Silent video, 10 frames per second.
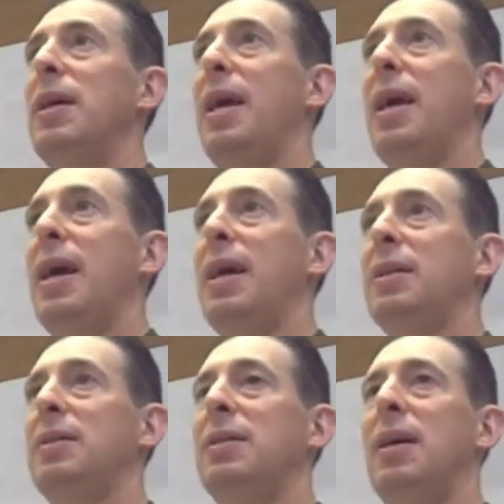
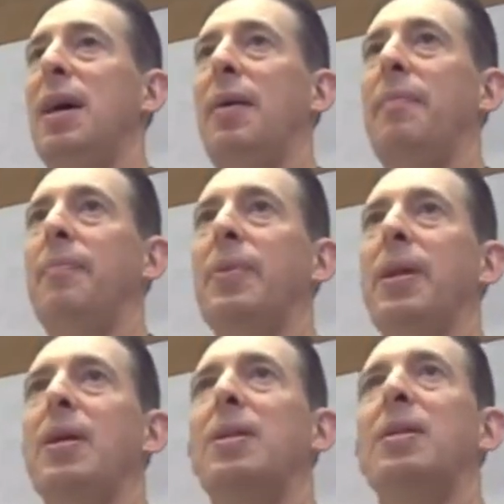And
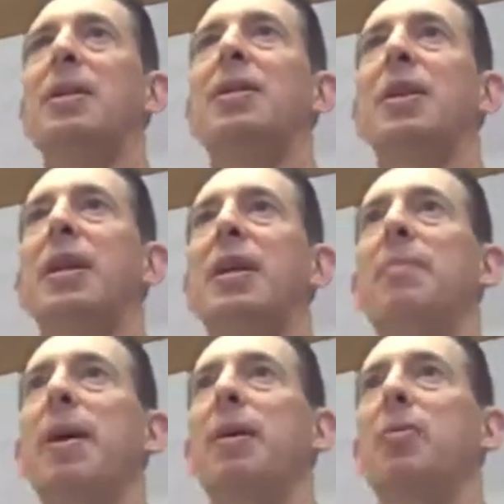the deal that he
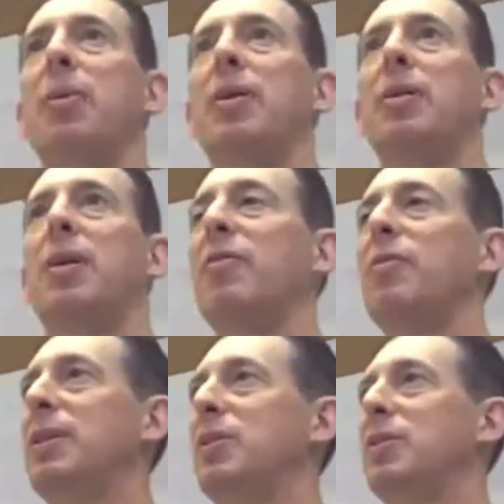made with
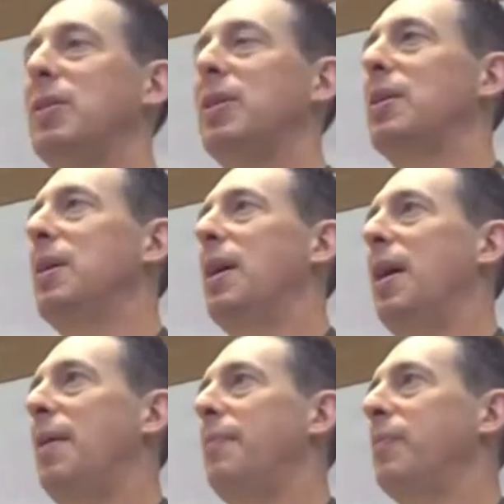governments
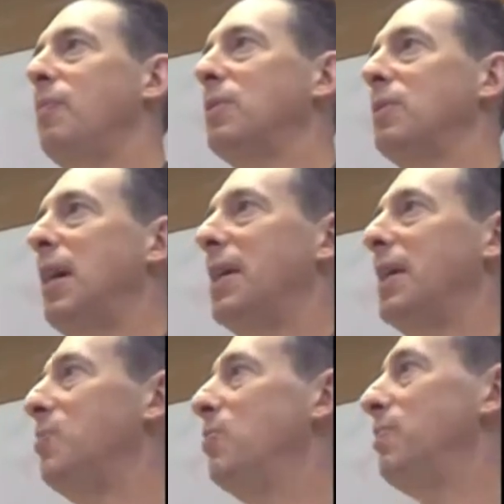was that
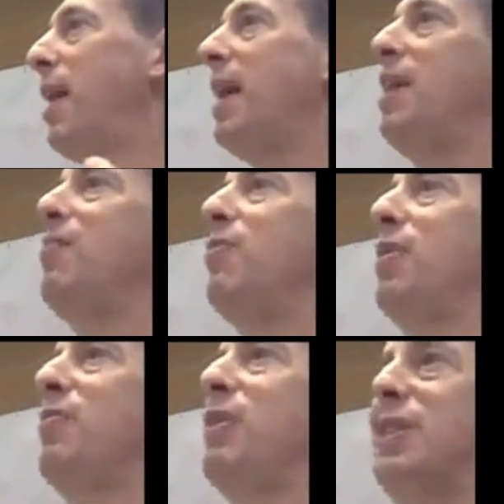he would pay for
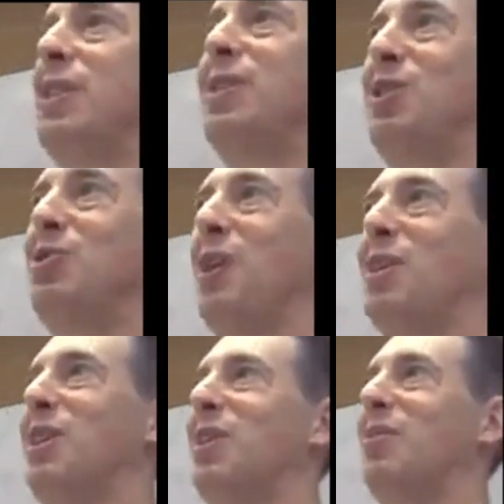the physical
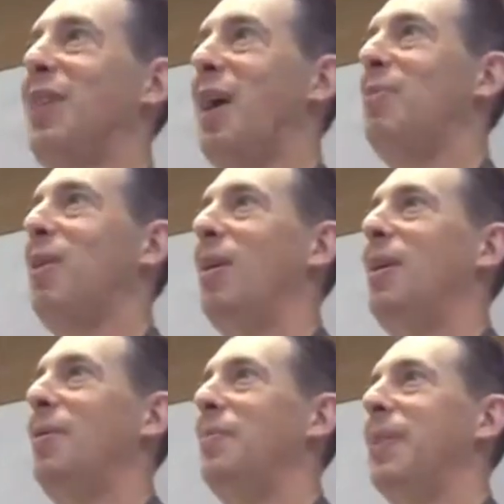construction of a library,
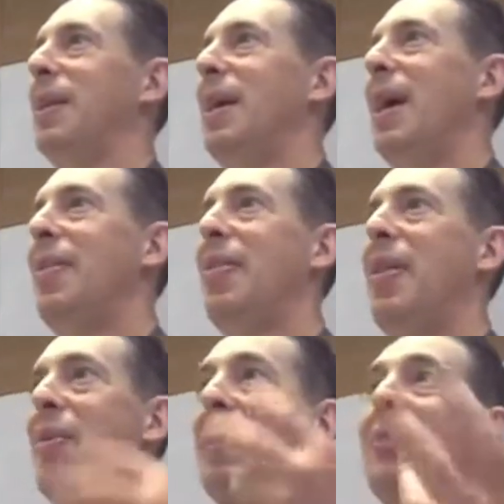and then
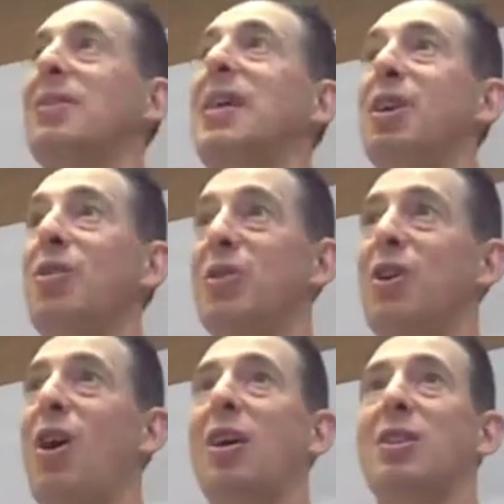they would have to take over the
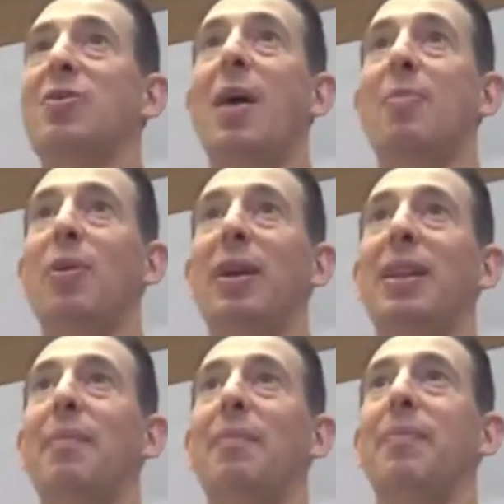cost of operating them.